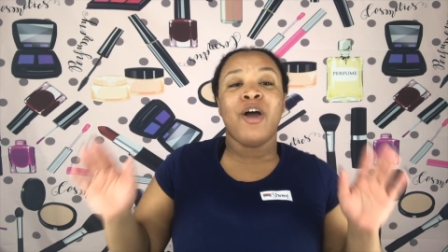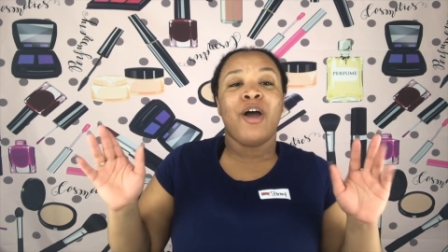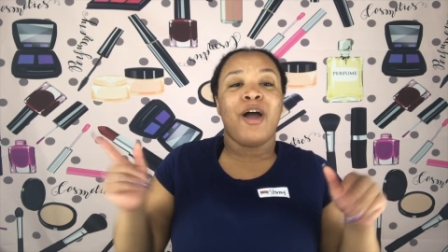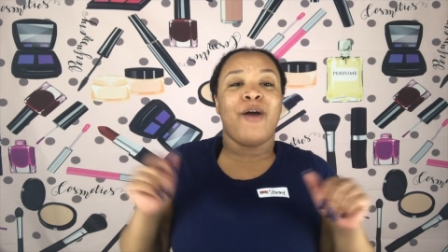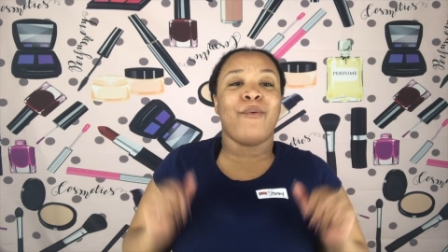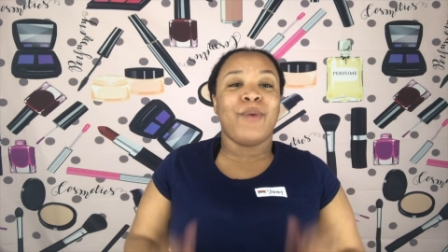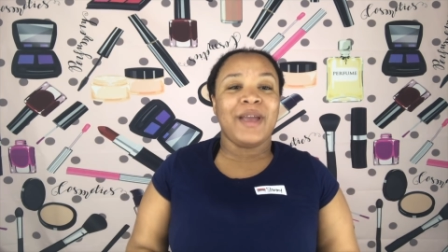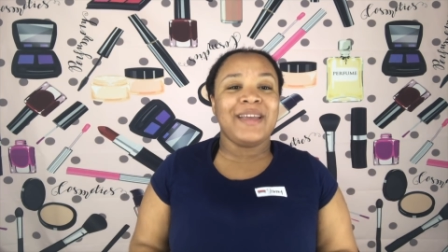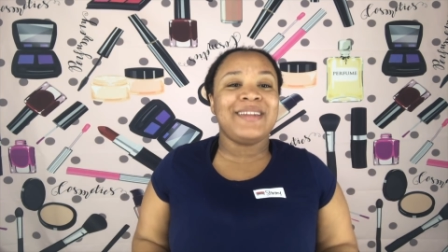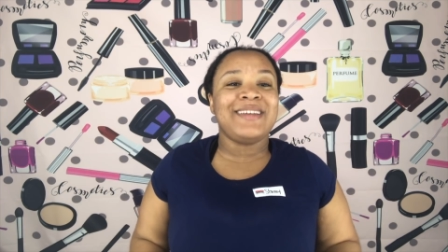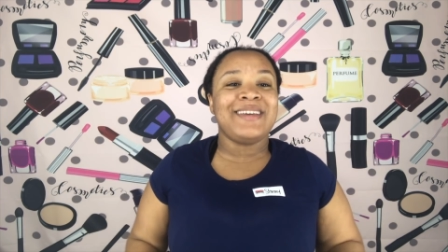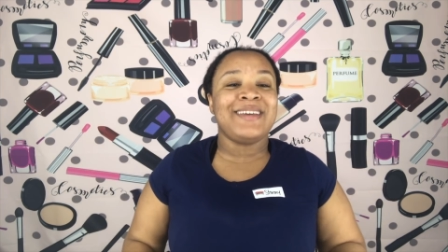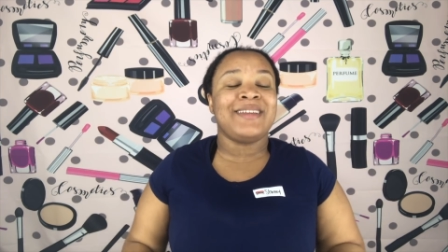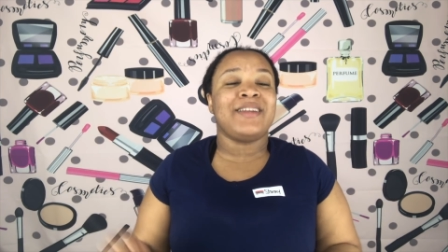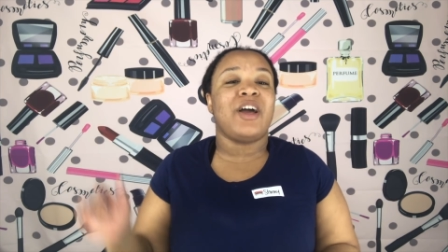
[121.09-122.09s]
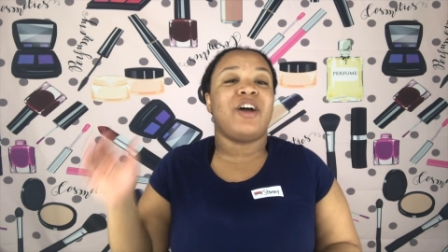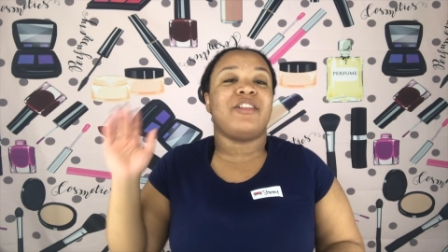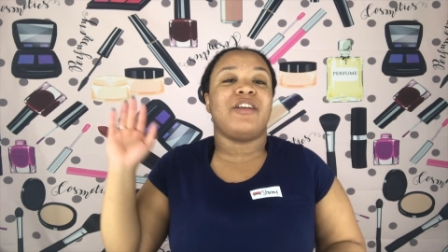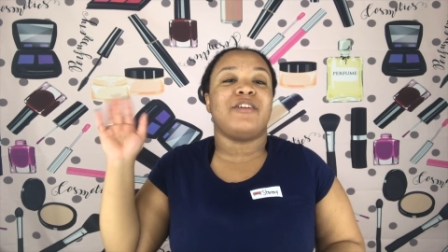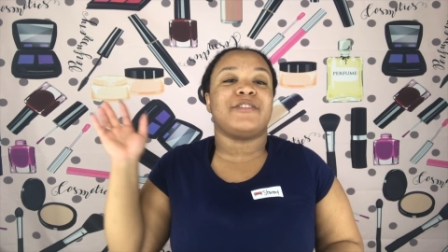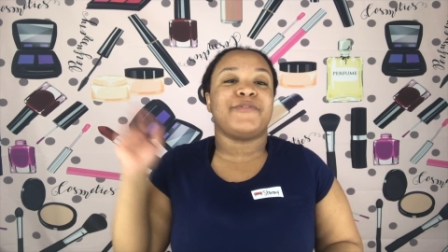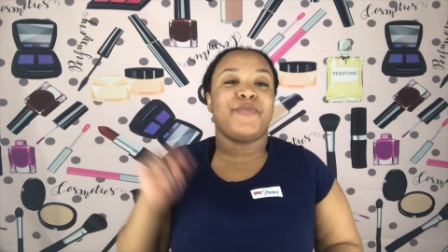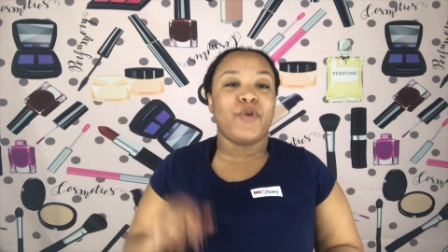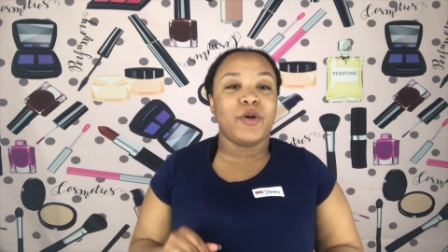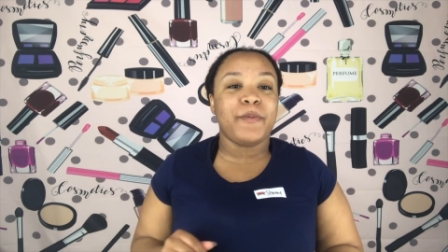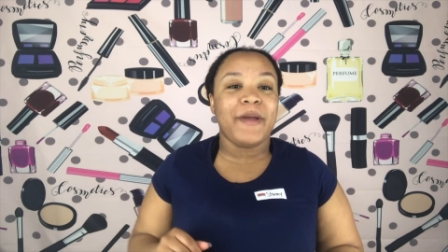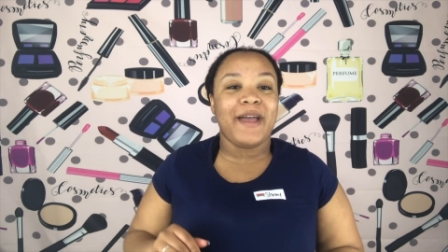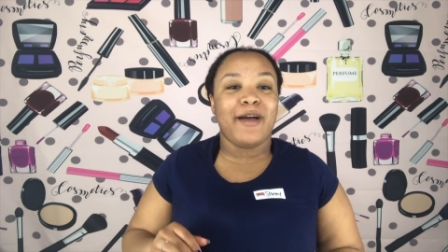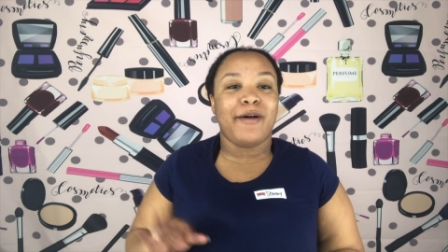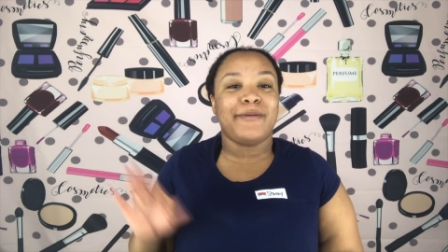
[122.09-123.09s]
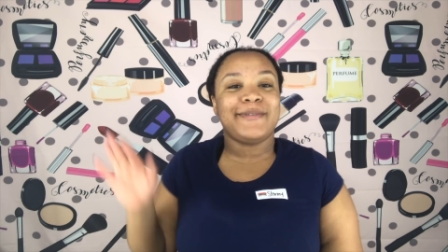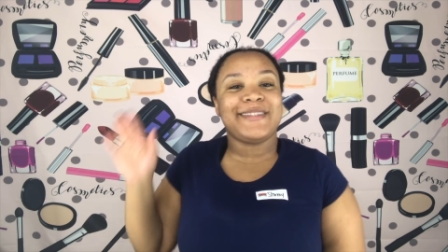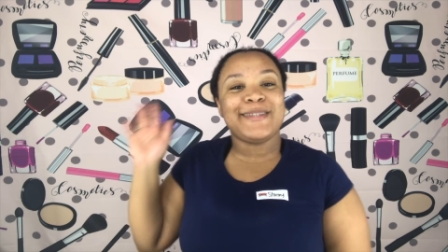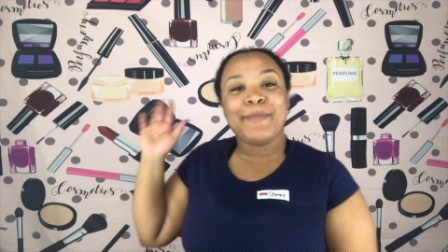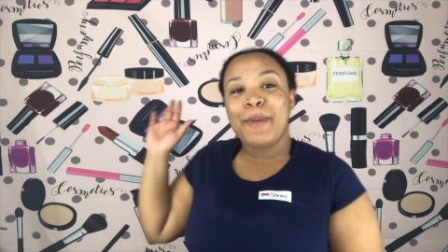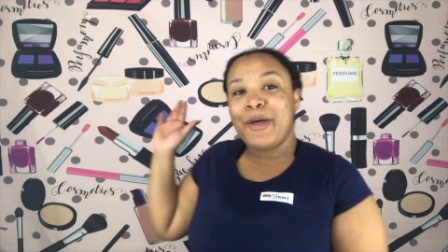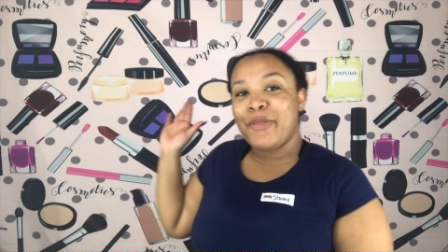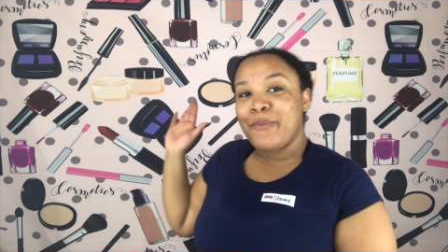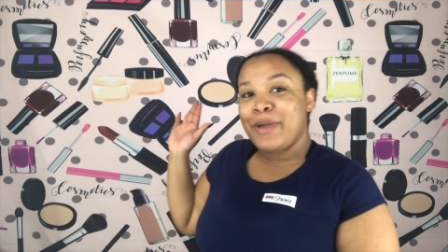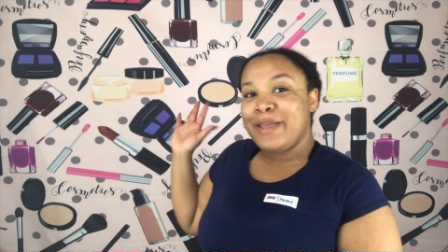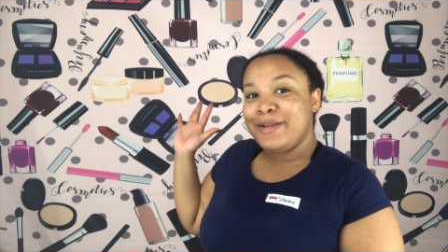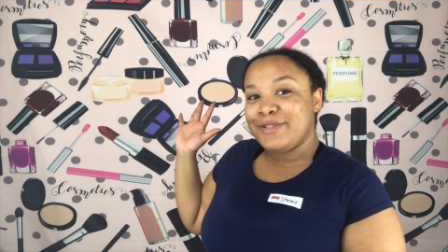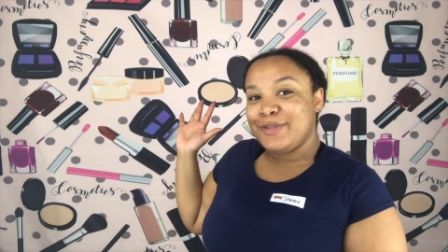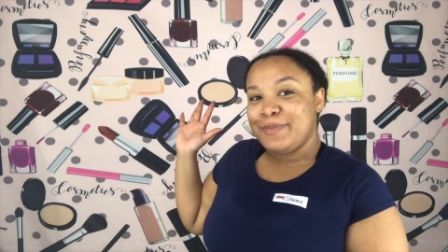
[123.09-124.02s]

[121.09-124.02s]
I weighed in. I lost four pounds. By the way, here's